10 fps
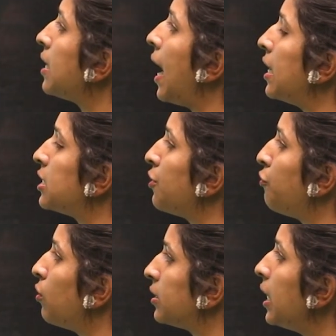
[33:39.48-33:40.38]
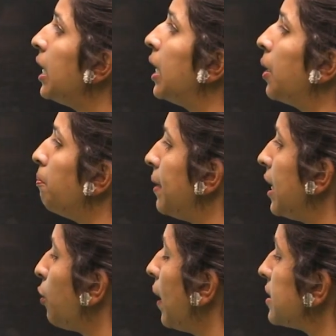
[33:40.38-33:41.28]
the answer for the
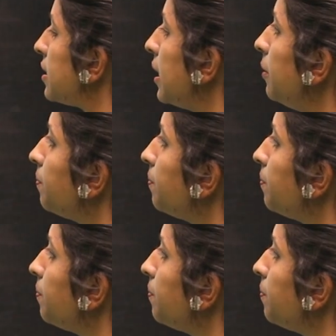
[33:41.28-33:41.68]
B question.